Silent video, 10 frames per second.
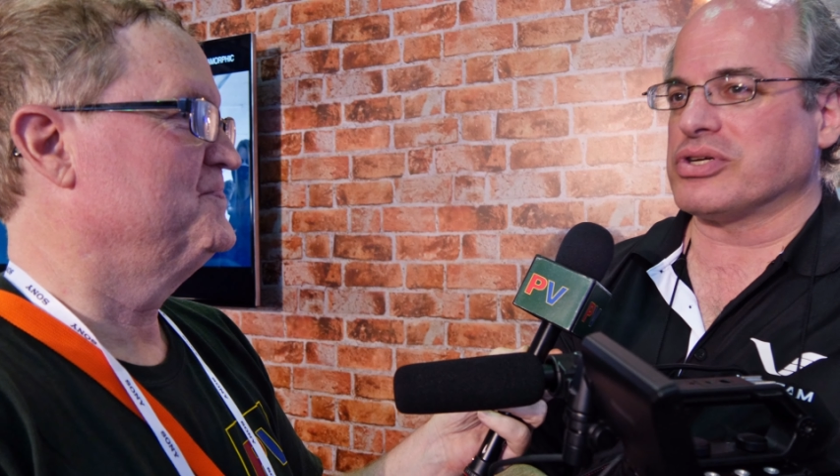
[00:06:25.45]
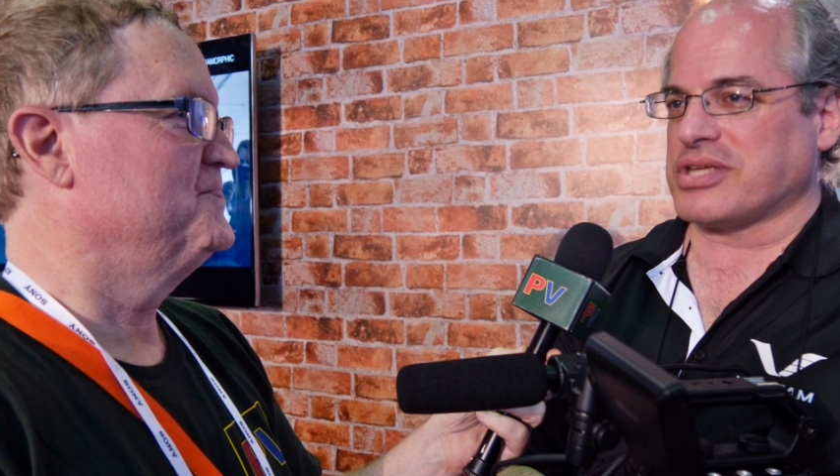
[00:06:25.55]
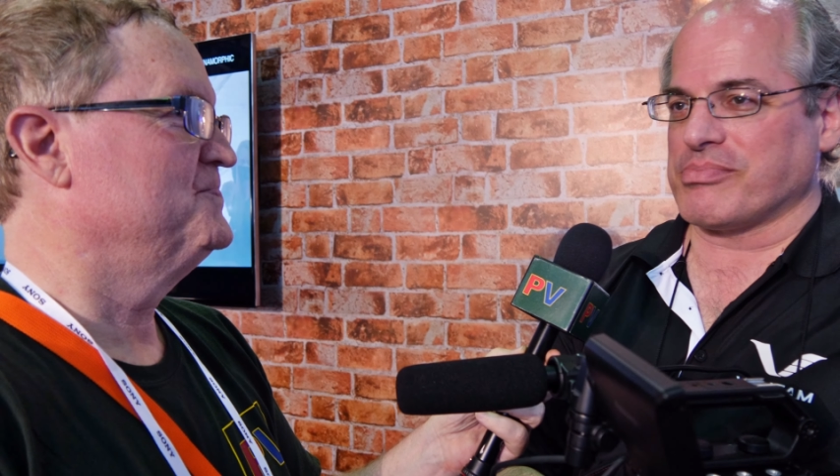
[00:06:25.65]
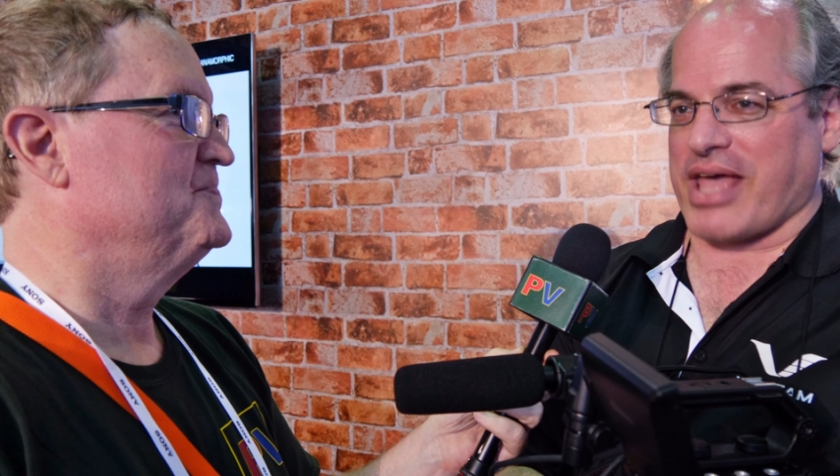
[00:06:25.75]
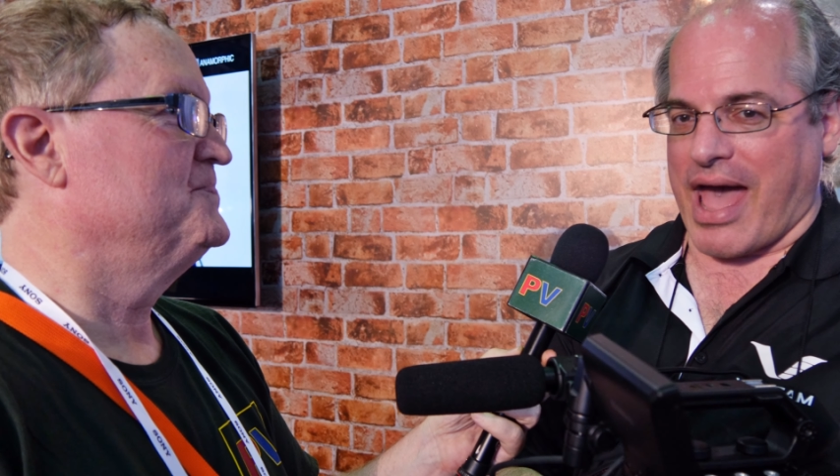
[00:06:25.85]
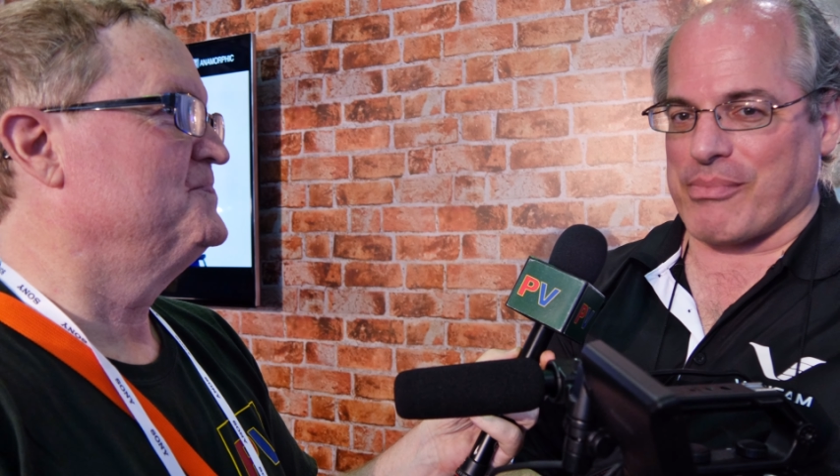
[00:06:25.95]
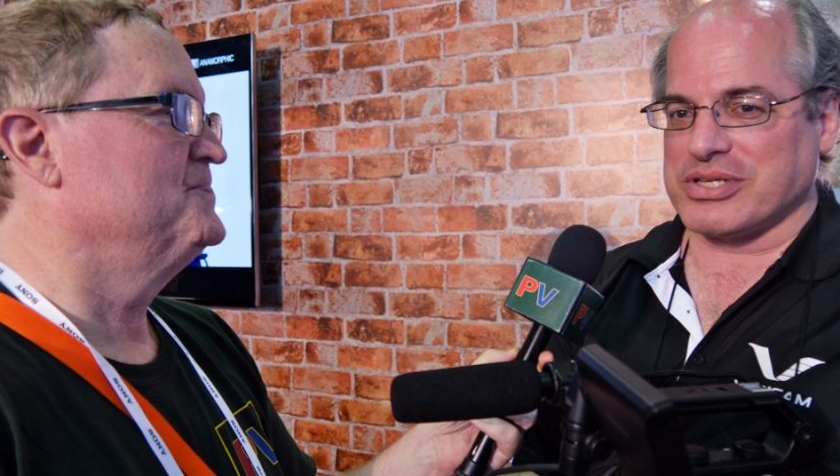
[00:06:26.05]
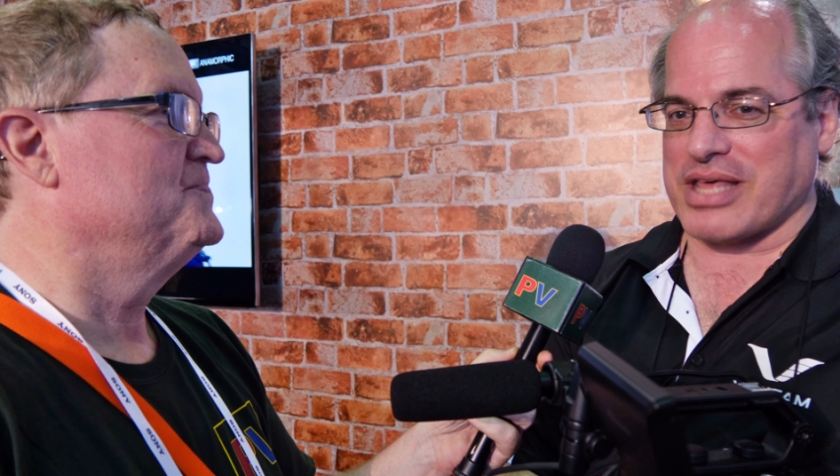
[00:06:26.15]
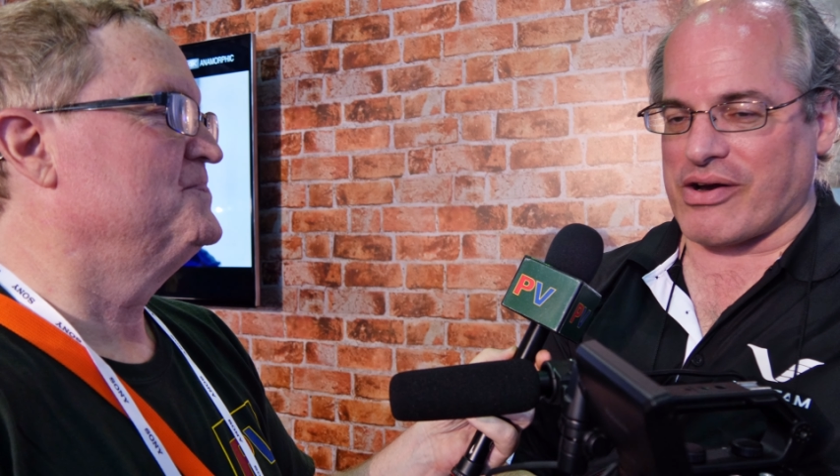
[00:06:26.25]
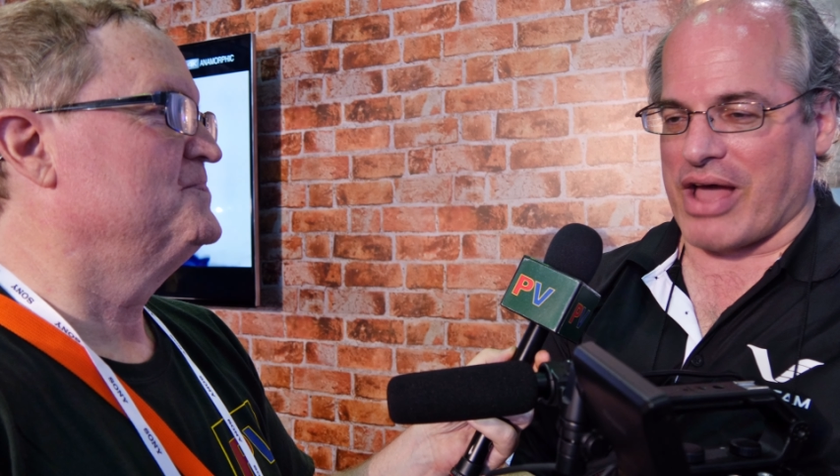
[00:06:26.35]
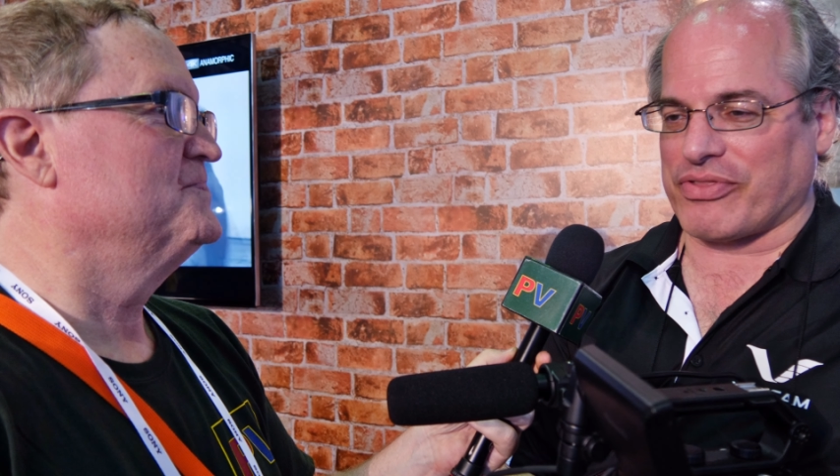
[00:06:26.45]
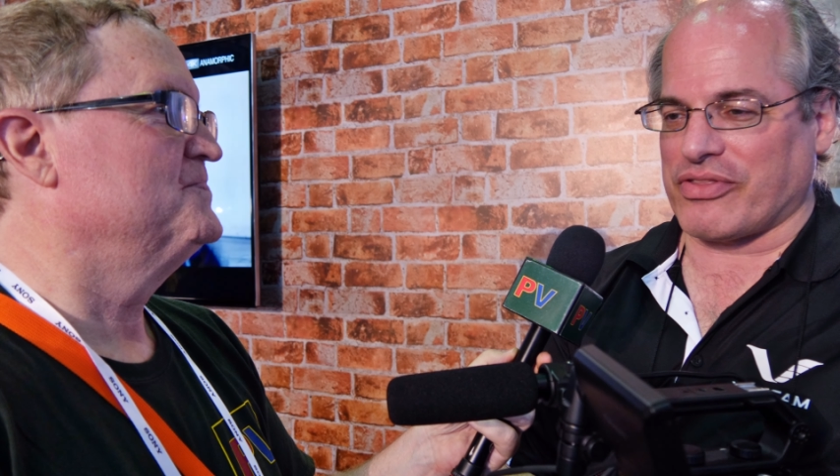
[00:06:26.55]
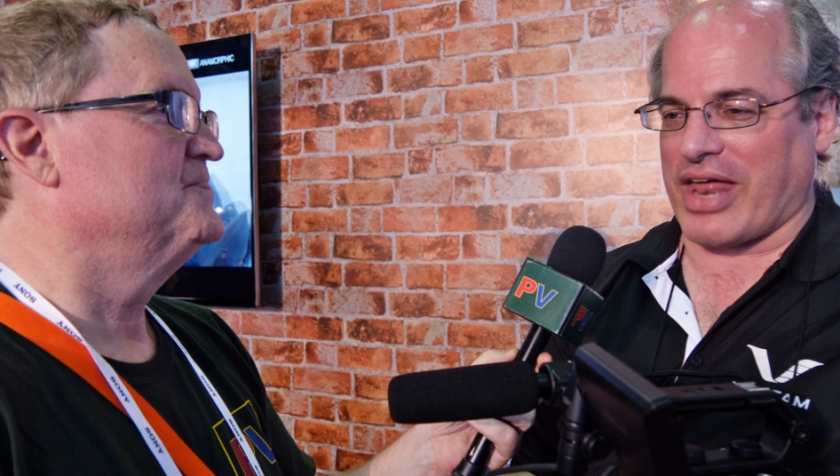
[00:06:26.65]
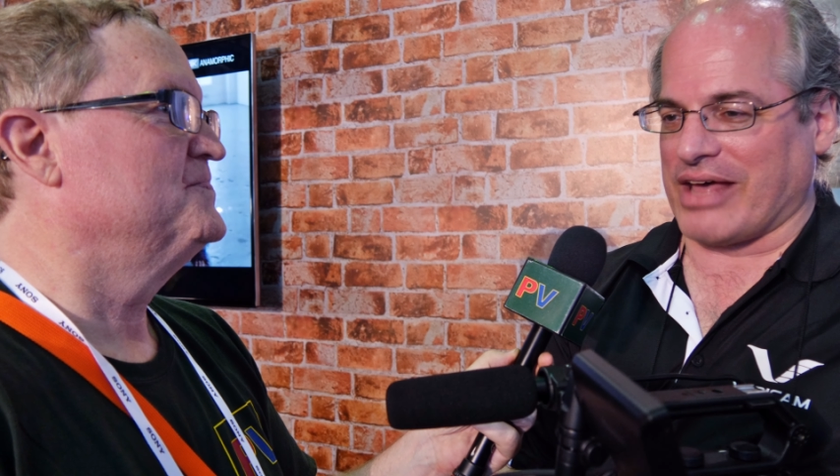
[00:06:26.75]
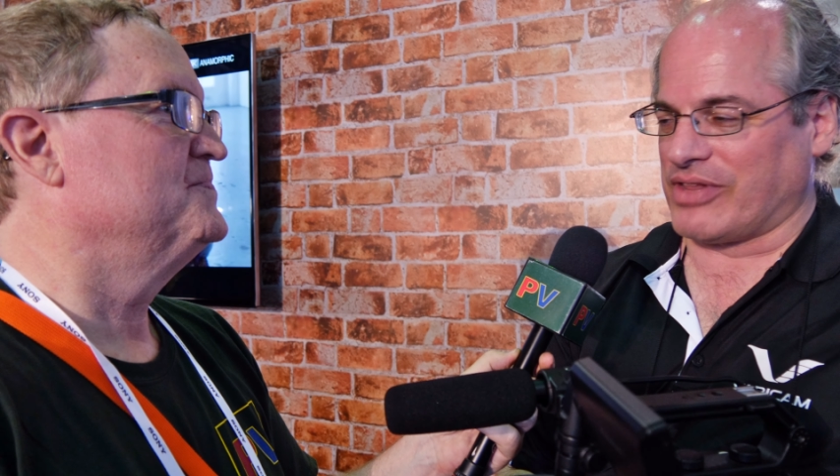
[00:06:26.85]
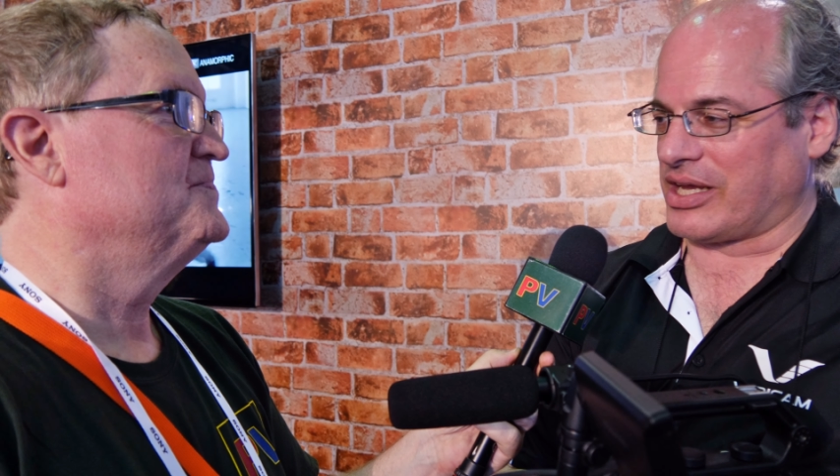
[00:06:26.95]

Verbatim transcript: there's some cameras that are out there that have